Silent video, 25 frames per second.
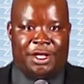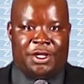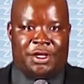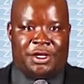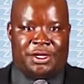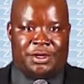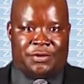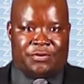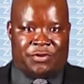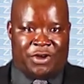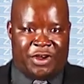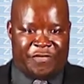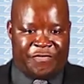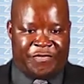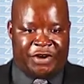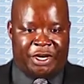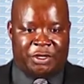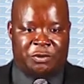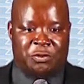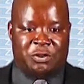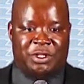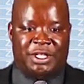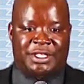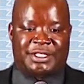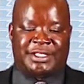Refer
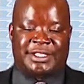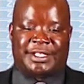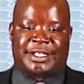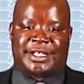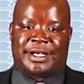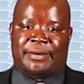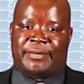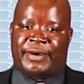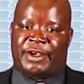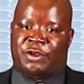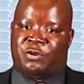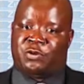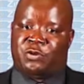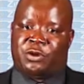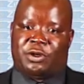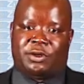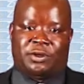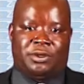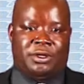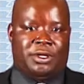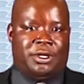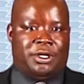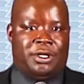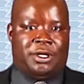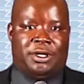to the Zika
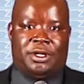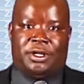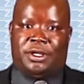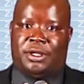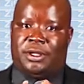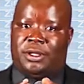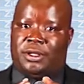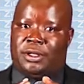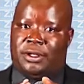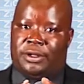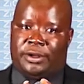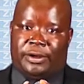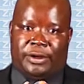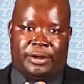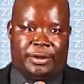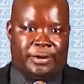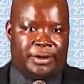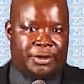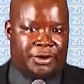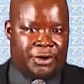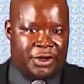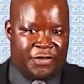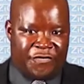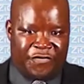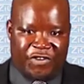manual,
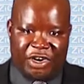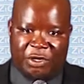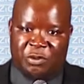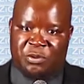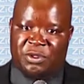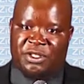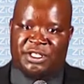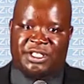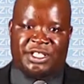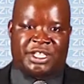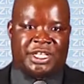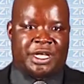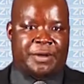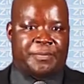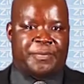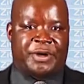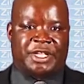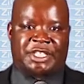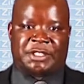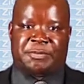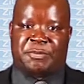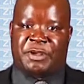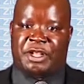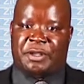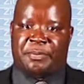refer to the Zika
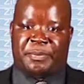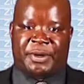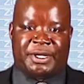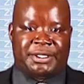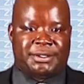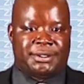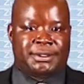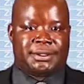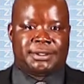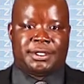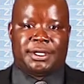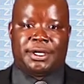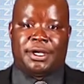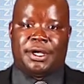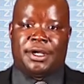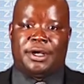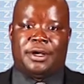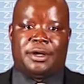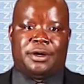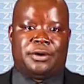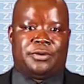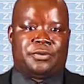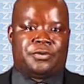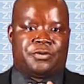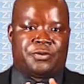past papers,
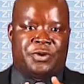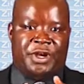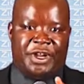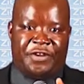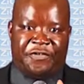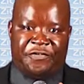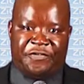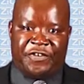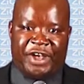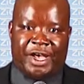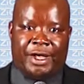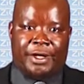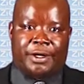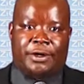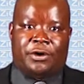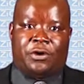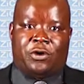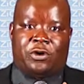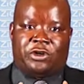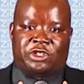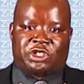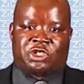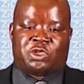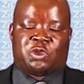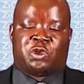refer
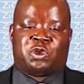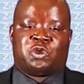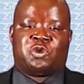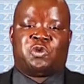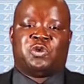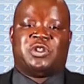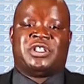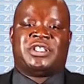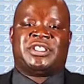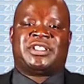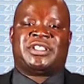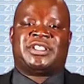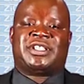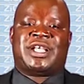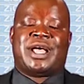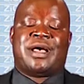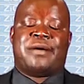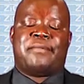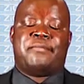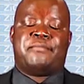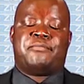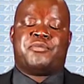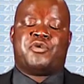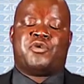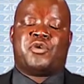also to the
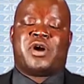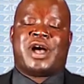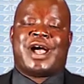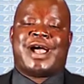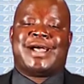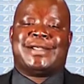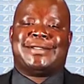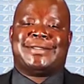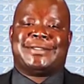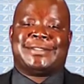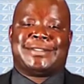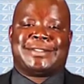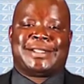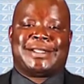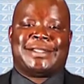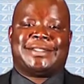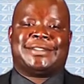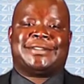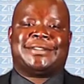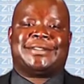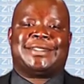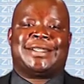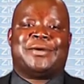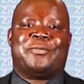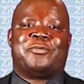sample
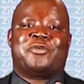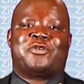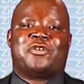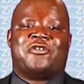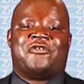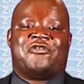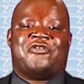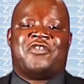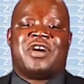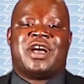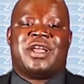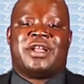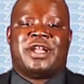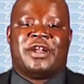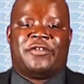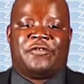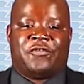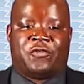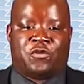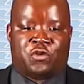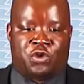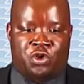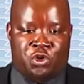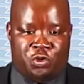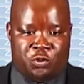answers provided
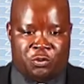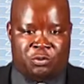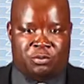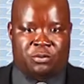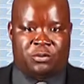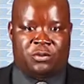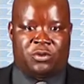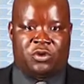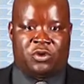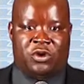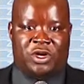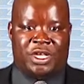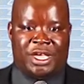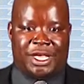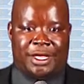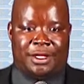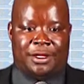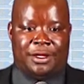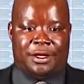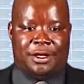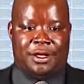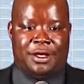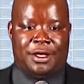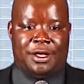for you, okay?